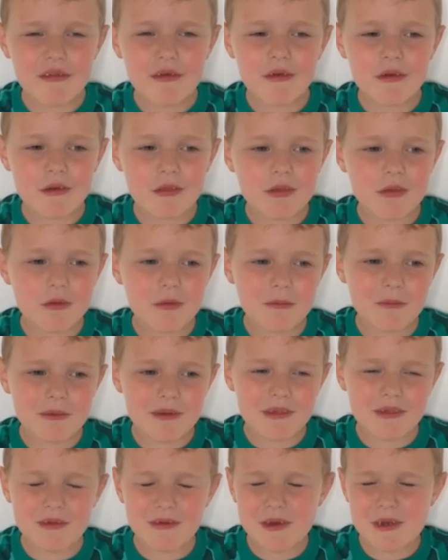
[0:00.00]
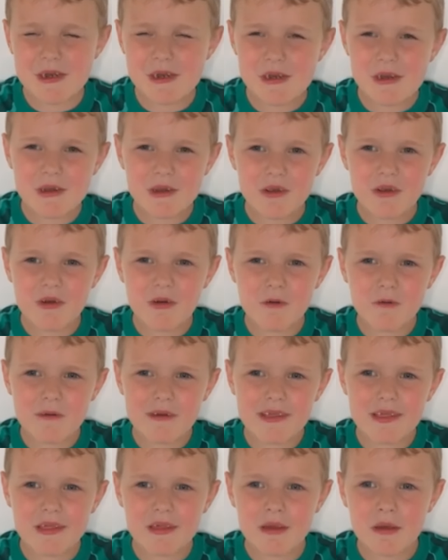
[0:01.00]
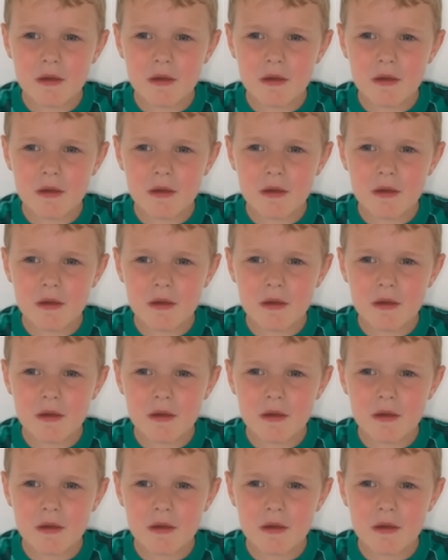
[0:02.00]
and Nursery School is